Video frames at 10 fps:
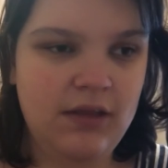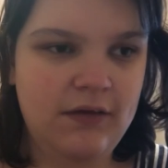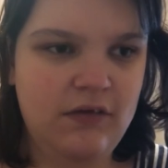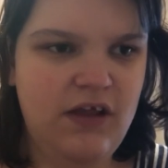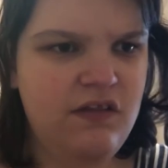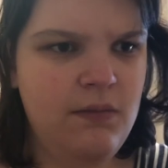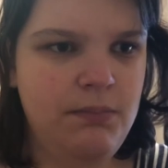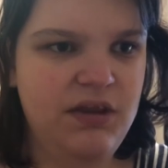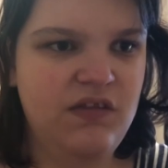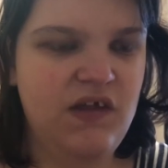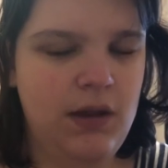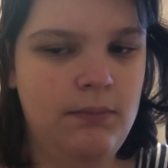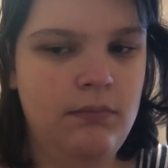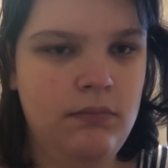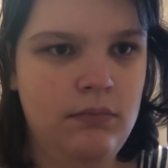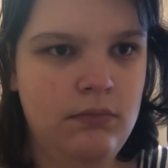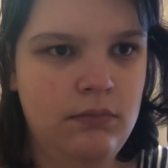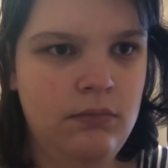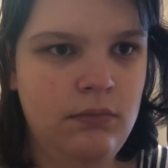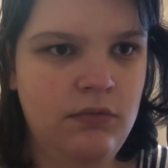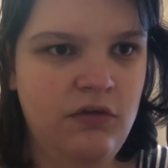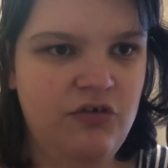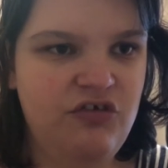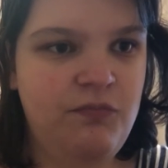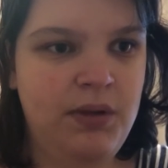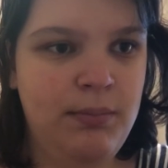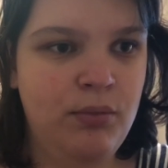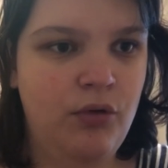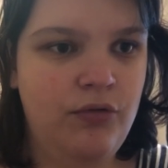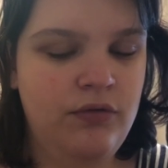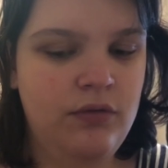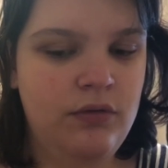let them be them. They're just people.